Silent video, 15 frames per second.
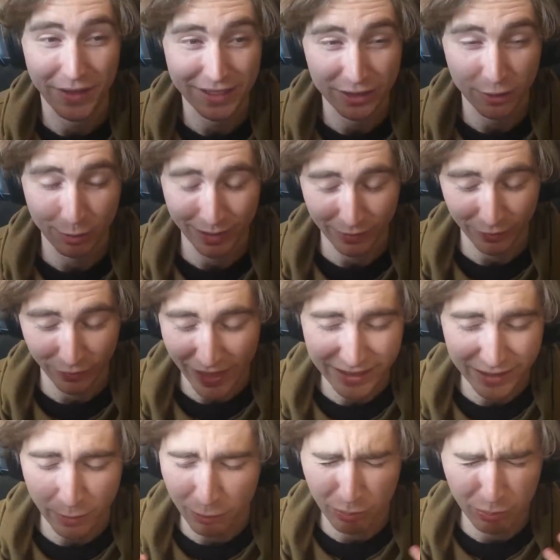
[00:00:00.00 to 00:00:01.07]
that's
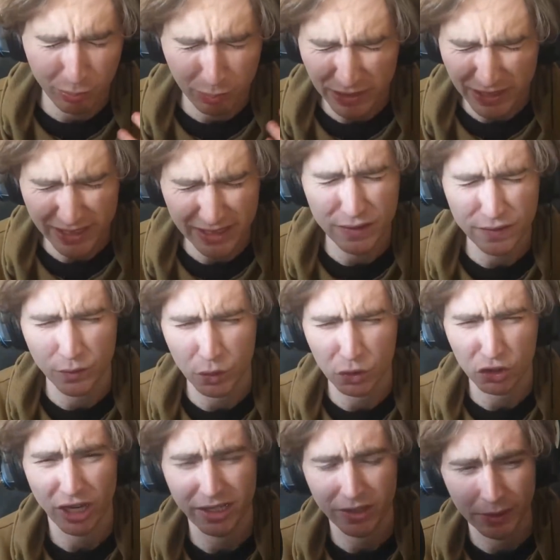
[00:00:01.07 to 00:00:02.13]
the biggest
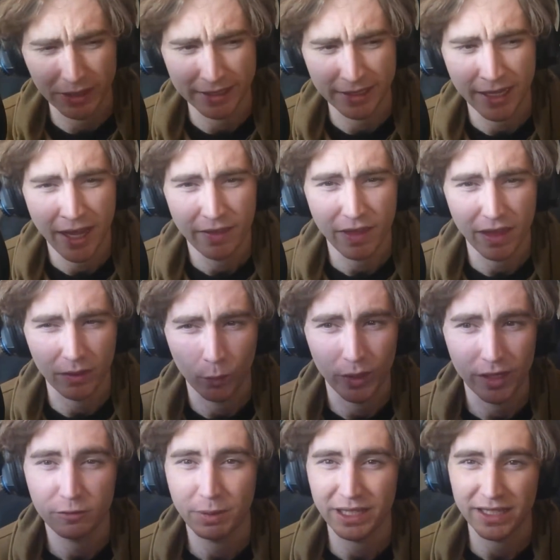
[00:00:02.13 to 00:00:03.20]
foreshadowing that
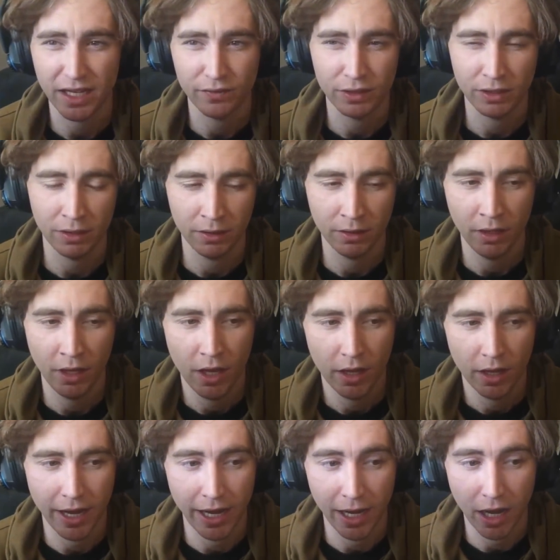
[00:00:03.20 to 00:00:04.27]
we have been given,
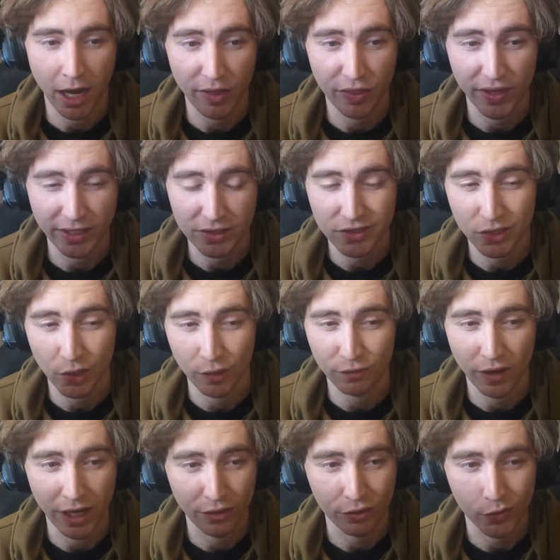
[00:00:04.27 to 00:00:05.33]
I think, so
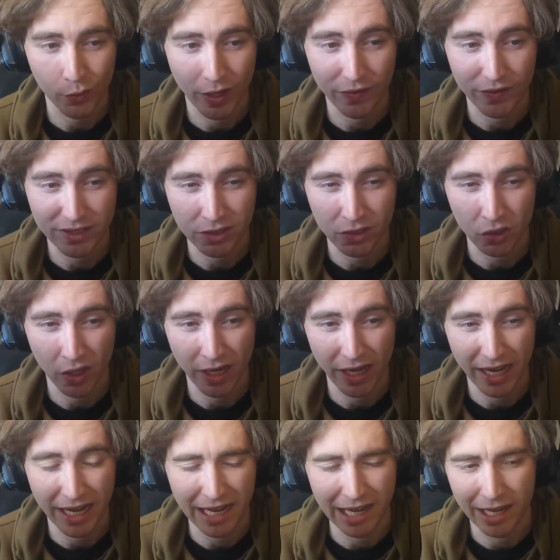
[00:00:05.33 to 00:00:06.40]
far throughout this
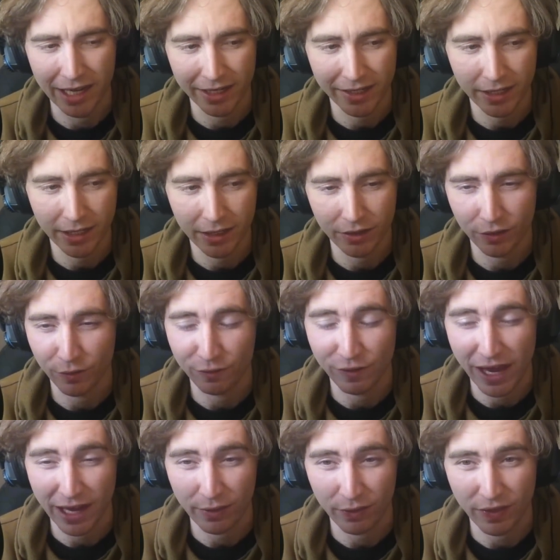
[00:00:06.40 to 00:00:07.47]
entire arc. The
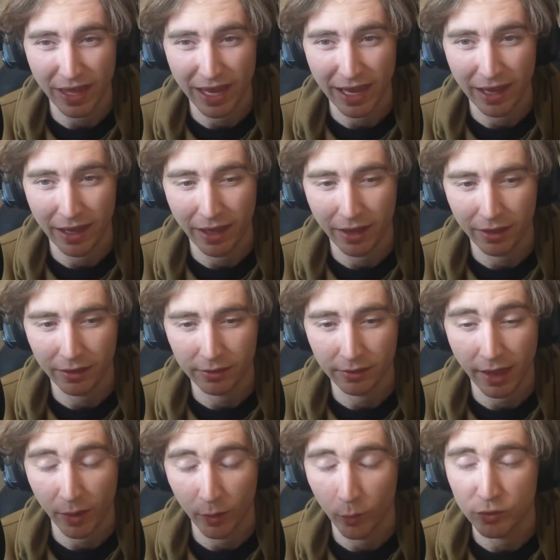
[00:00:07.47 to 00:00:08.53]
fact that,
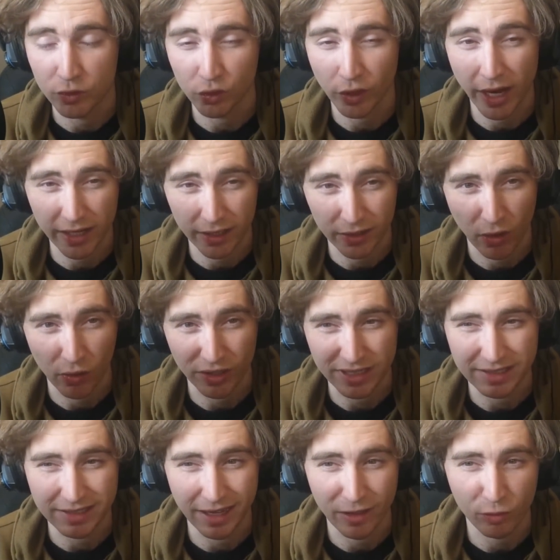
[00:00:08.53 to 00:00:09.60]
like, Draken on
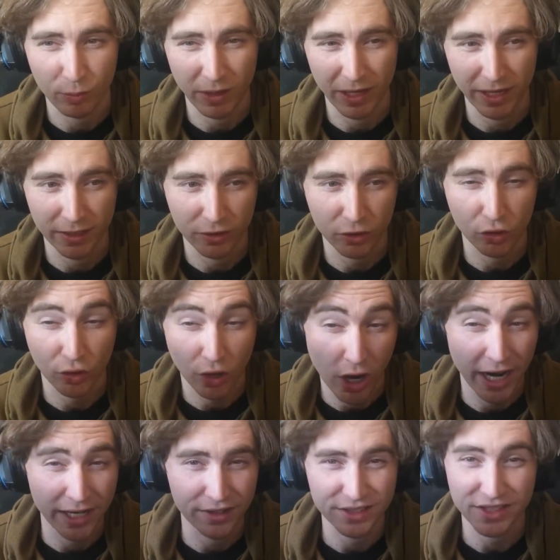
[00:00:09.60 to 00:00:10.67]
his deathbed,
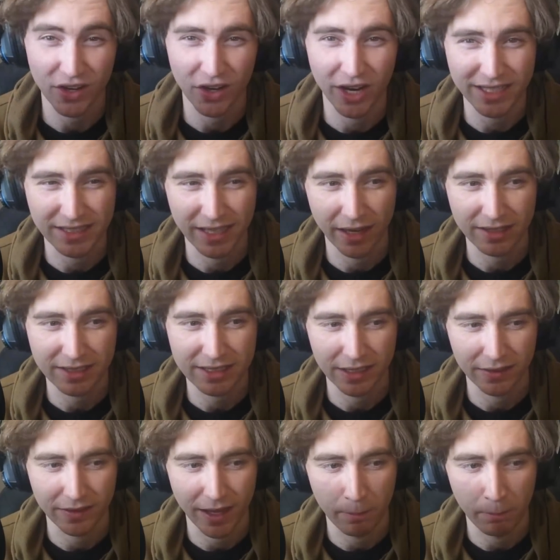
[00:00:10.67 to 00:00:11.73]
crying his eyes out,
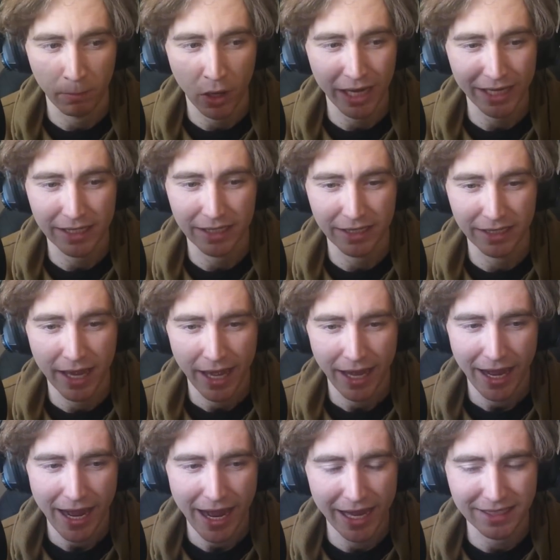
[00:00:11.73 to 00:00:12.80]
said that Mikey
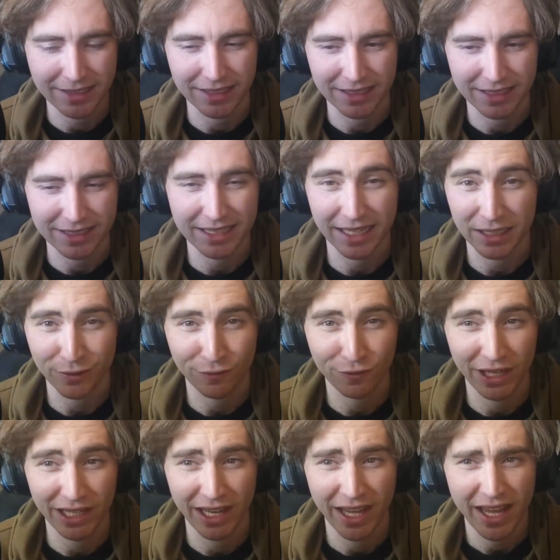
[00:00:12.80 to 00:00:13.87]
hasn't seen
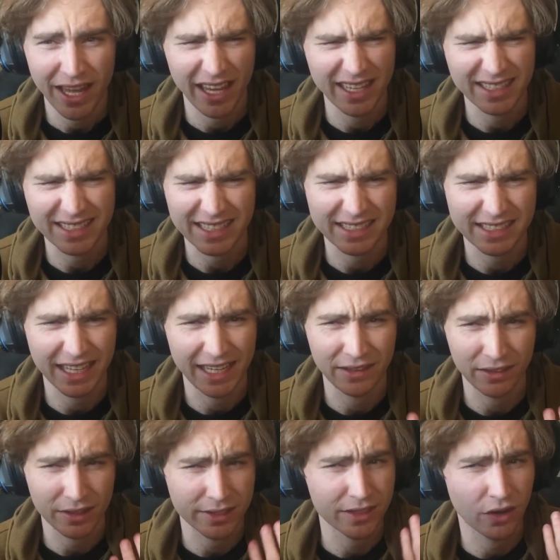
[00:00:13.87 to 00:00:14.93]
defeat. He hasn't
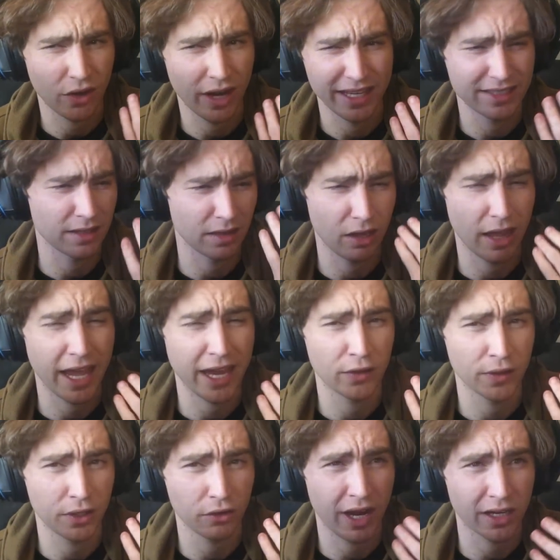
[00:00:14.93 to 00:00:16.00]
seen the sky. He hasn't
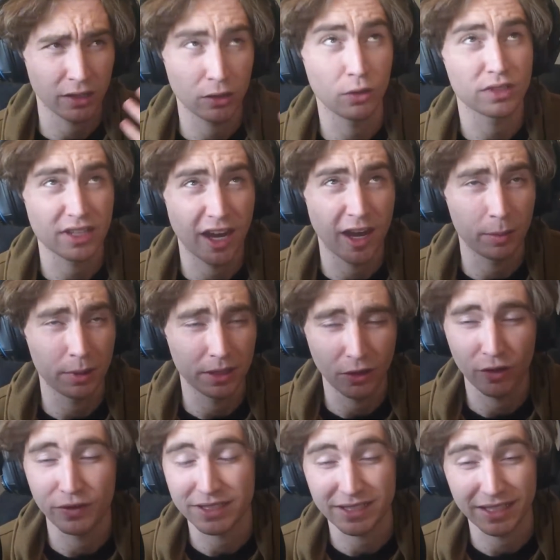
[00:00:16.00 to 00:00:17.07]
lay on the ground and looked
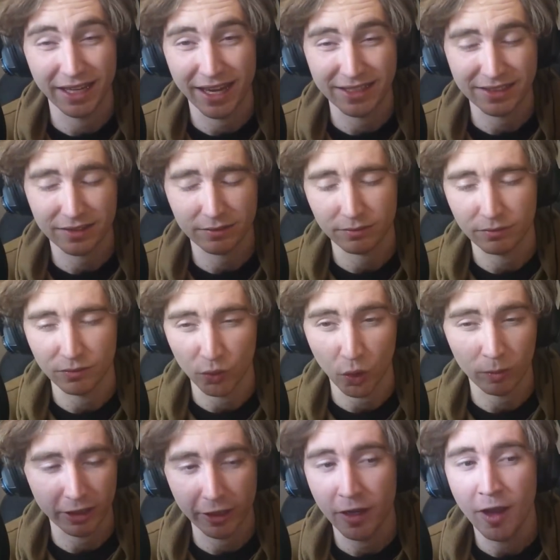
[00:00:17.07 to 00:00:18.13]
up at it. Obviously he has
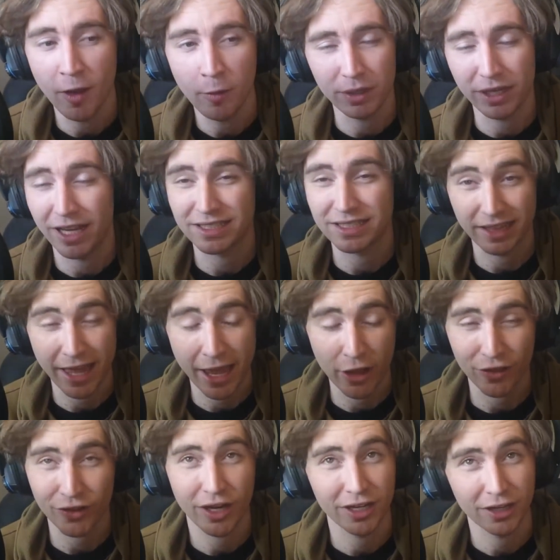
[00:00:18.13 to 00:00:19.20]
normally, but he
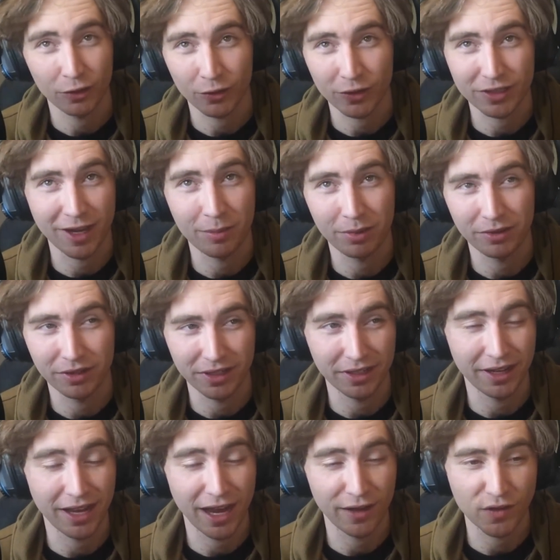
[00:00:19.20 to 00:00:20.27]
hasn't lay on the ground and looked up
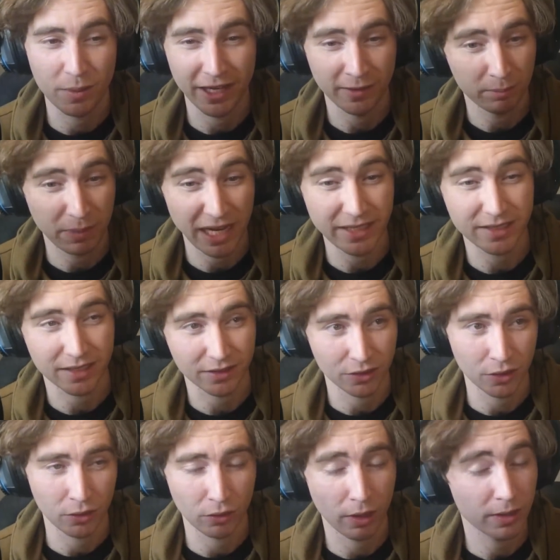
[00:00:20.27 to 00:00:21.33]
at it after being
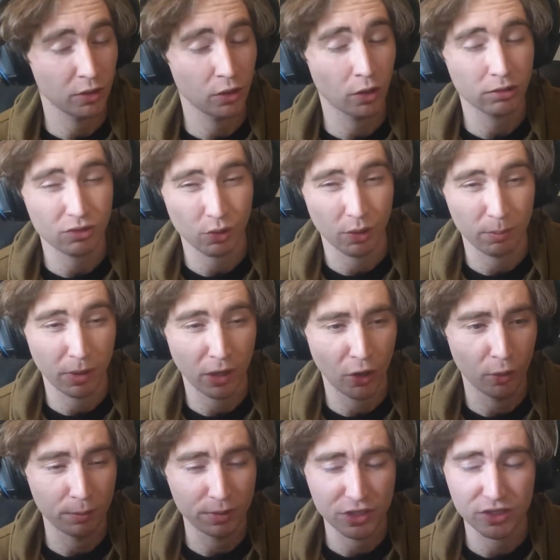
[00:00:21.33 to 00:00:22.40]
beaten, you know, not to a
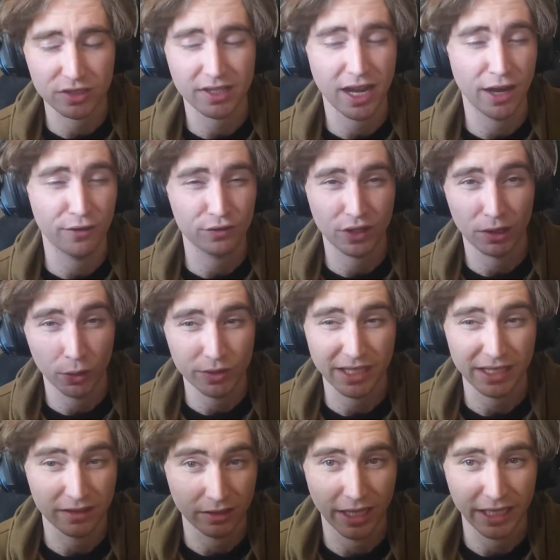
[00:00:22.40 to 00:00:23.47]
pulp, but just after
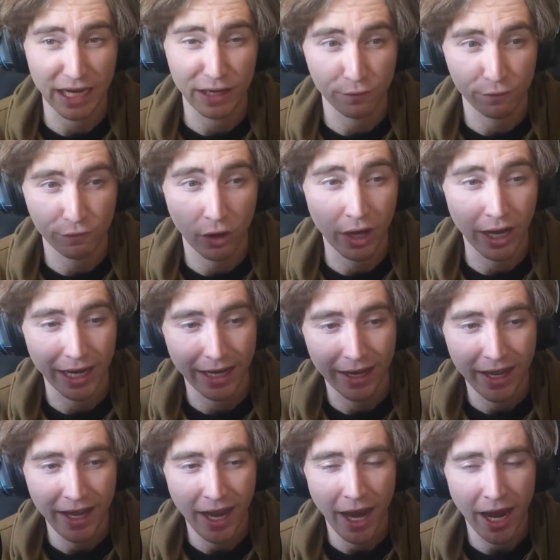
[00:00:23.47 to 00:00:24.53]
losing like a
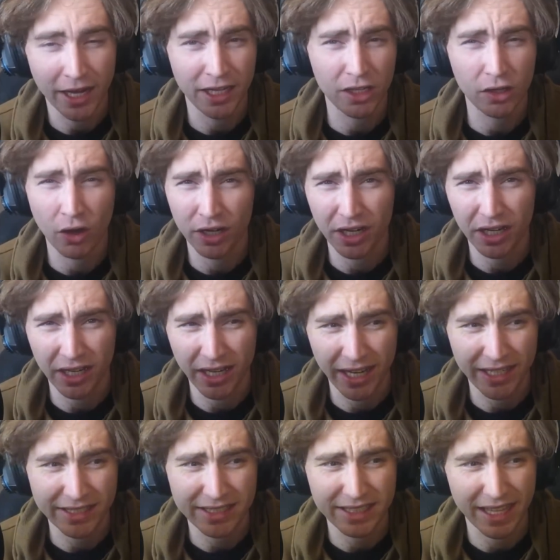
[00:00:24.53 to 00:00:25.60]
fight. And he kind of
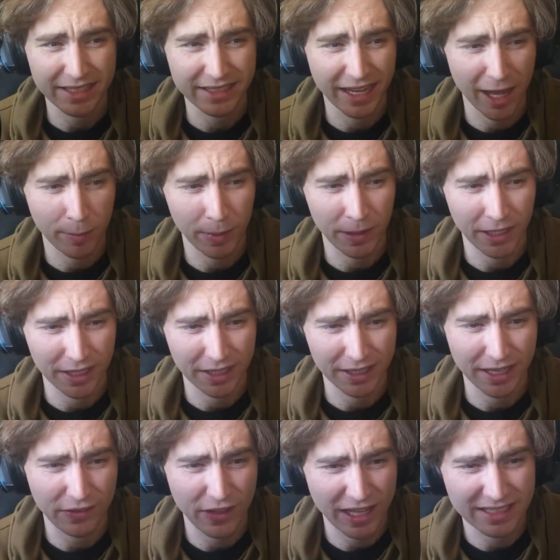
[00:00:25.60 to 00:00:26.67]
needs that to happen here to
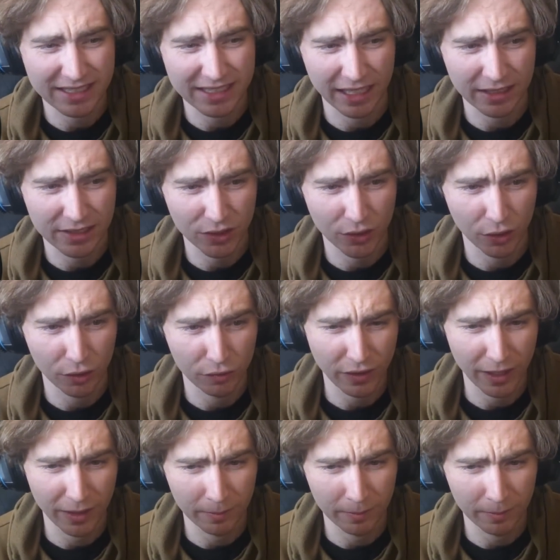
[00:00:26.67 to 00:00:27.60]
get that sense of